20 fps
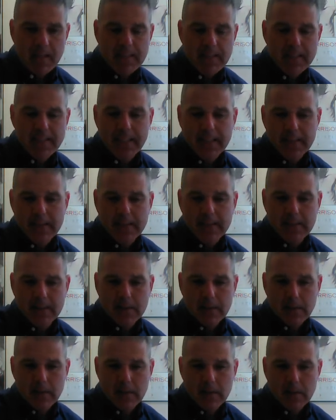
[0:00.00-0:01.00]

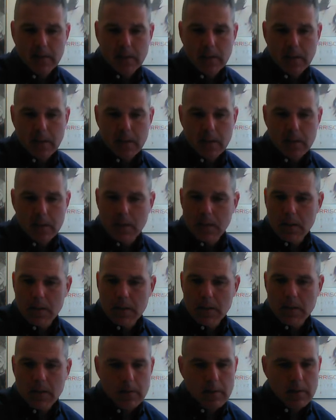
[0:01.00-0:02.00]
6.
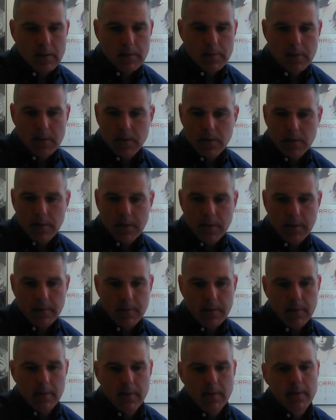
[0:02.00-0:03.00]
Let's make sure
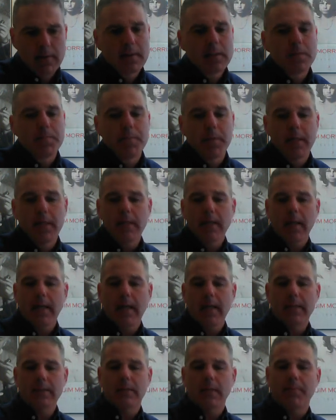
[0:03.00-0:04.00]
again. Explain in
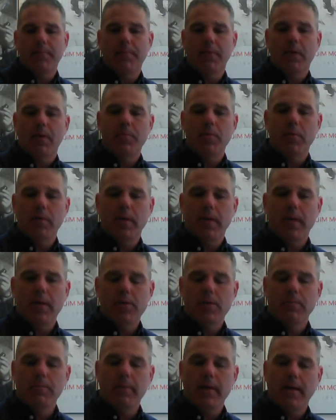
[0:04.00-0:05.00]
concept the
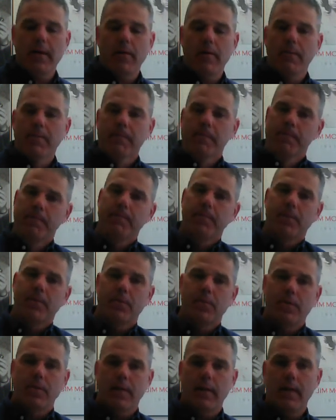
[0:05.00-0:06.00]
communication model.
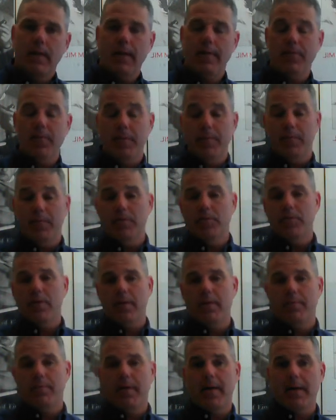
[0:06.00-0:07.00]
So you're going to have to be able to
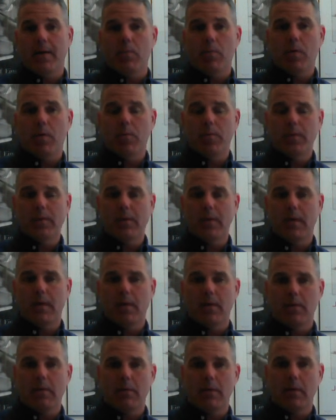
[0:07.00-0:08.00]
draw the model where we
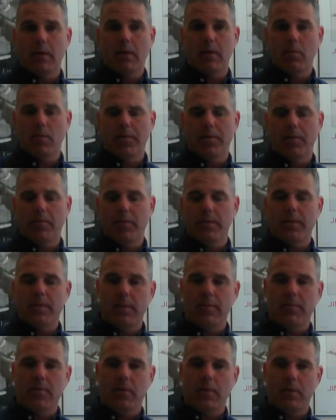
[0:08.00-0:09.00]
start with a
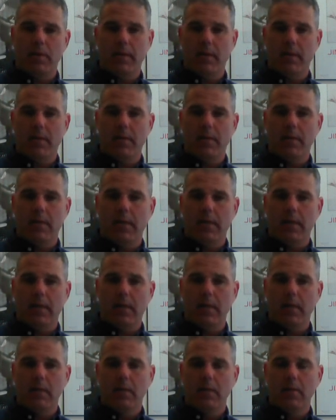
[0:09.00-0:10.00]
receiver and
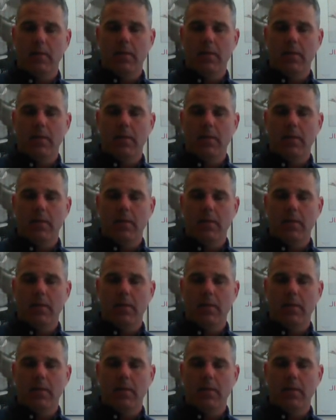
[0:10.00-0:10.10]
a